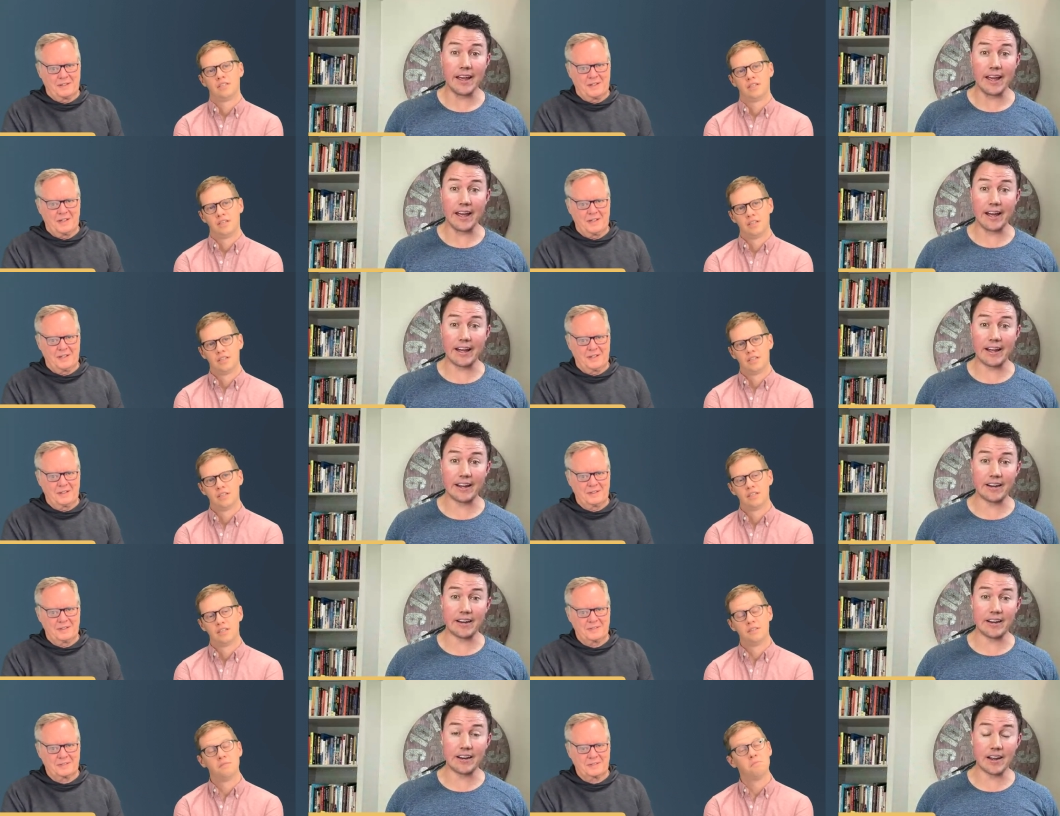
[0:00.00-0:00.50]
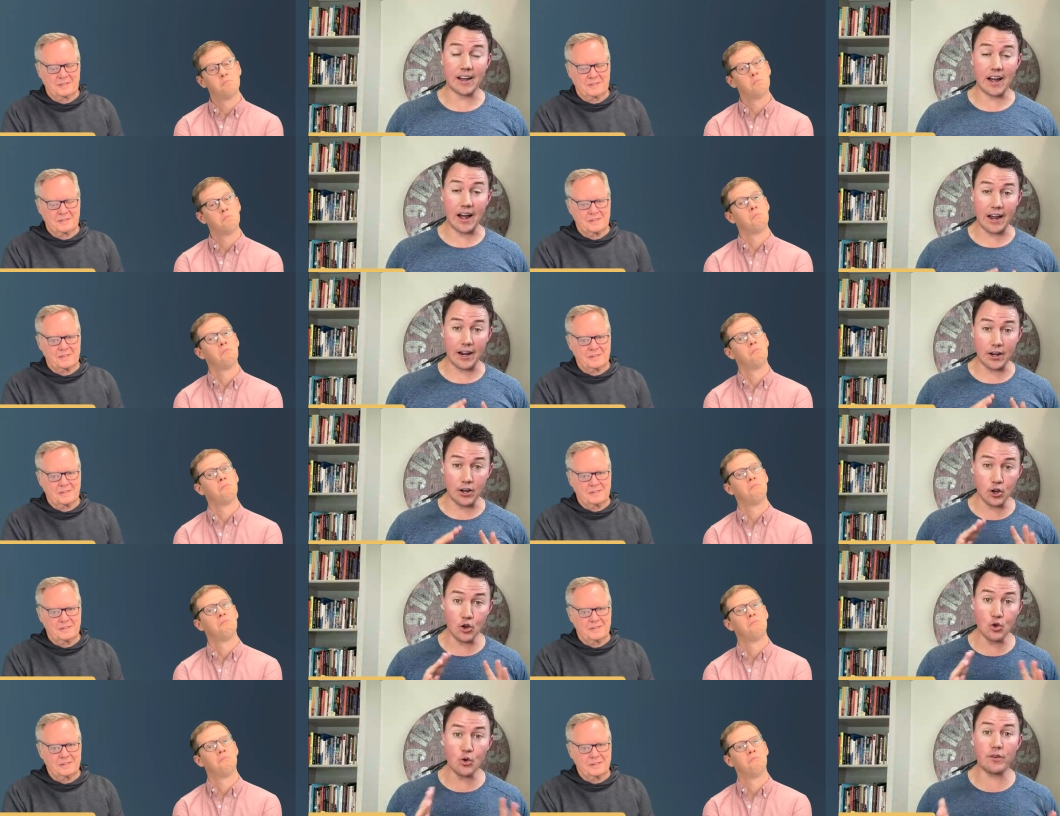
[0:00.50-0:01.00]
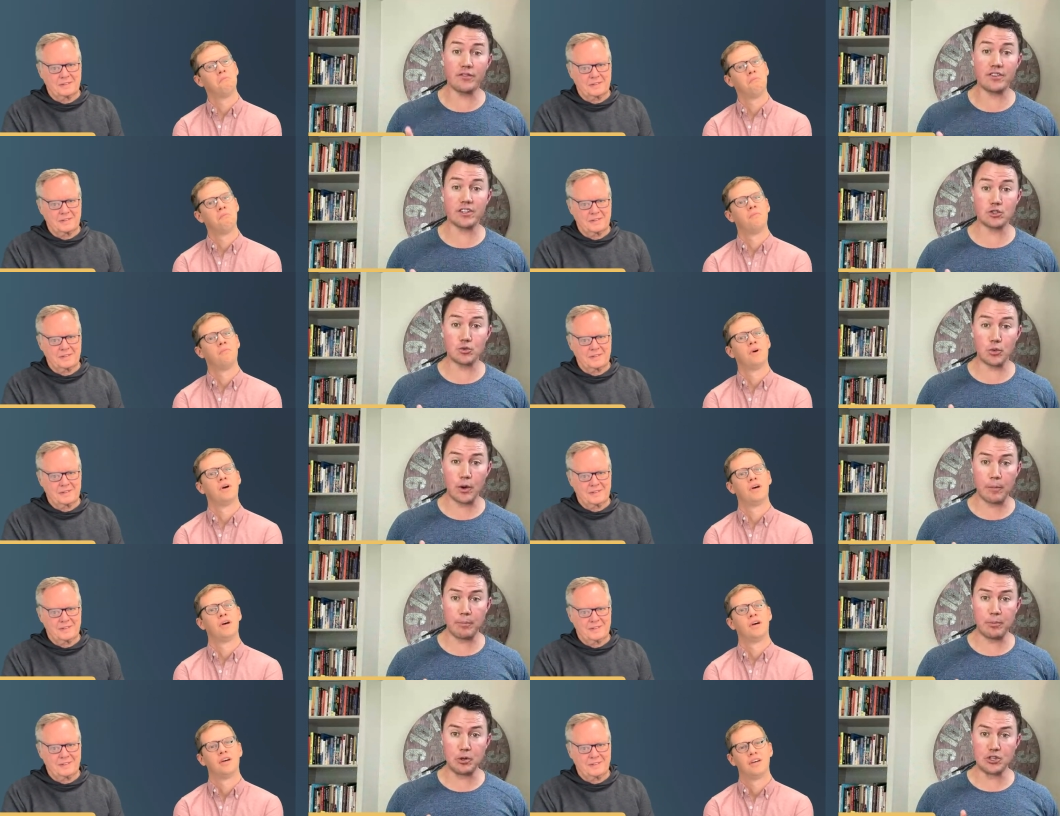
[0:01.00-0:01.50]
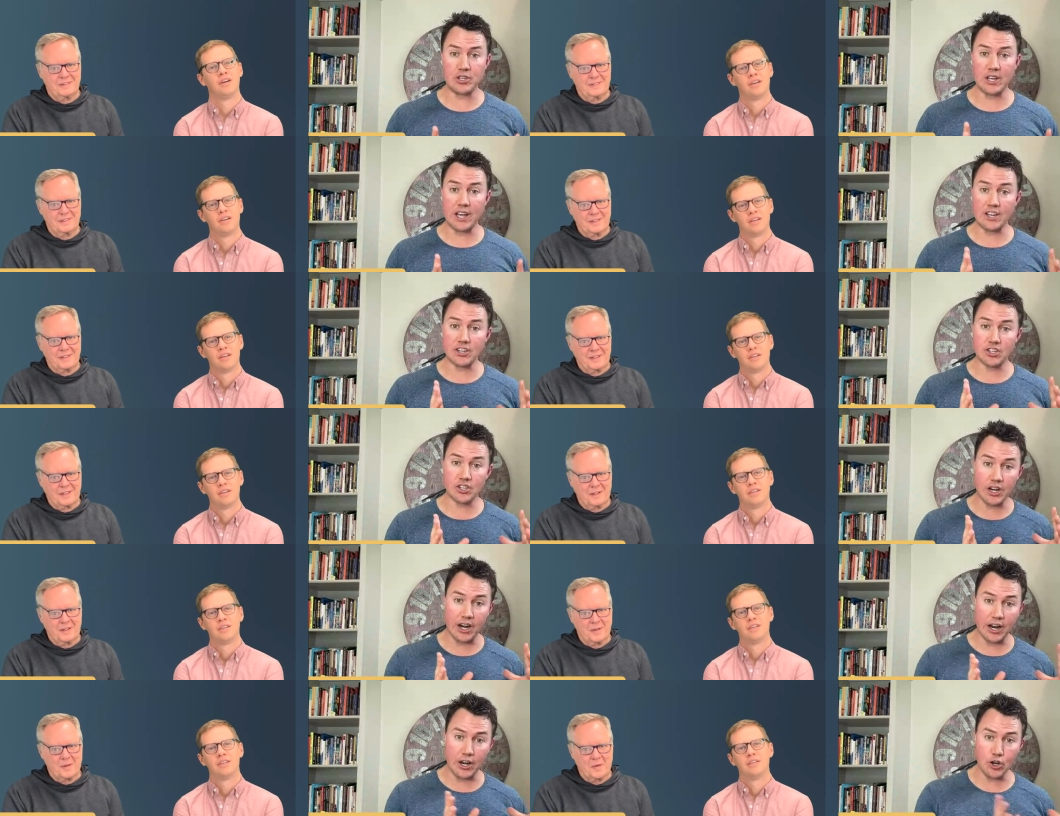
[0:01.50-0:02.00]
Speaker 1: And I knew of his
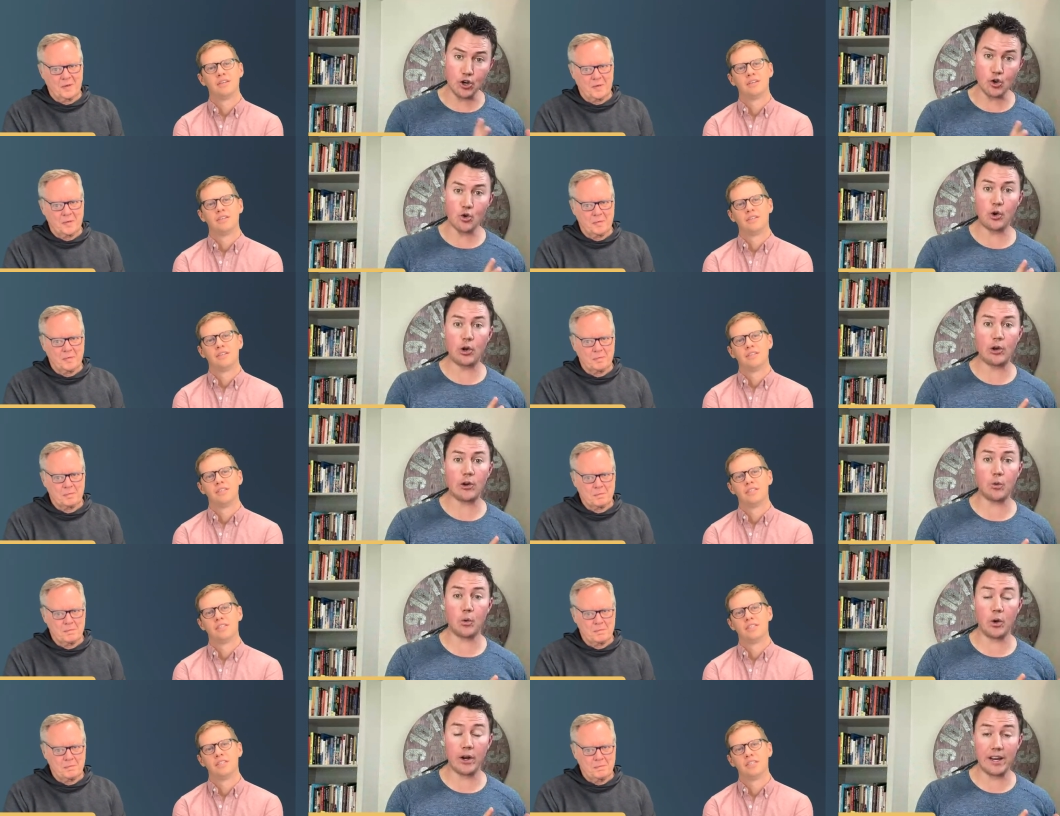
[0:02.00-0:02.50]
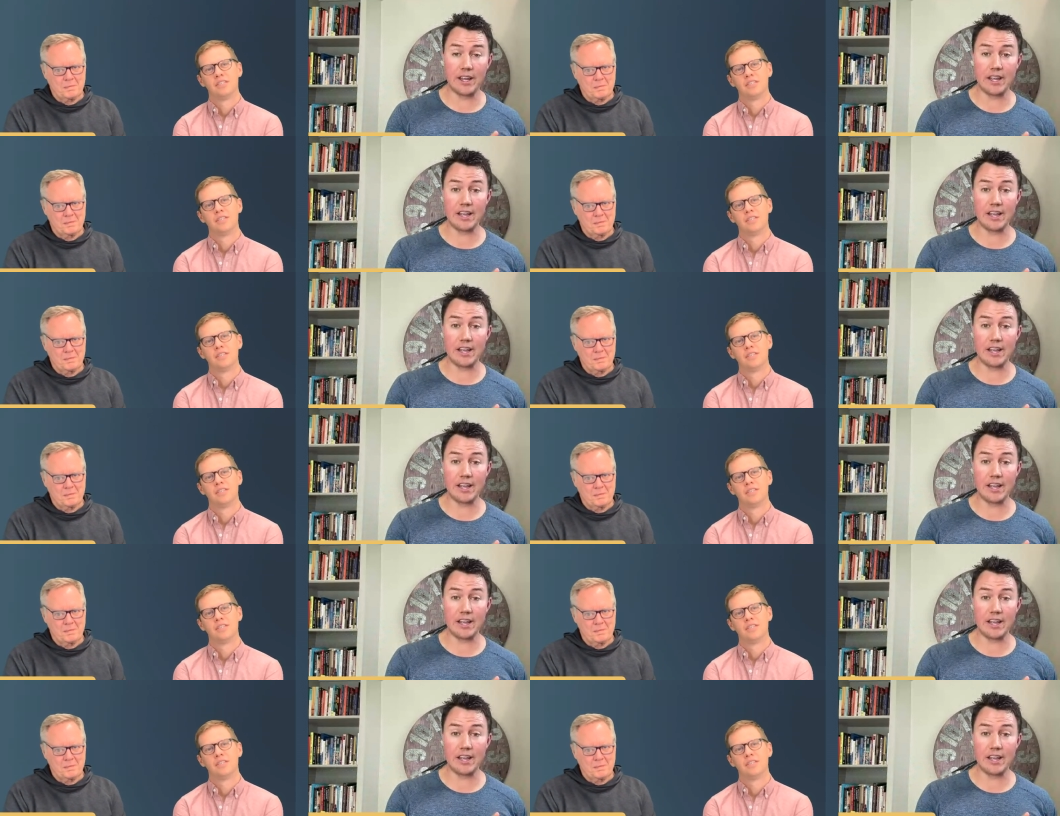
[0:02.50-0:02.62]
reputation. I knew what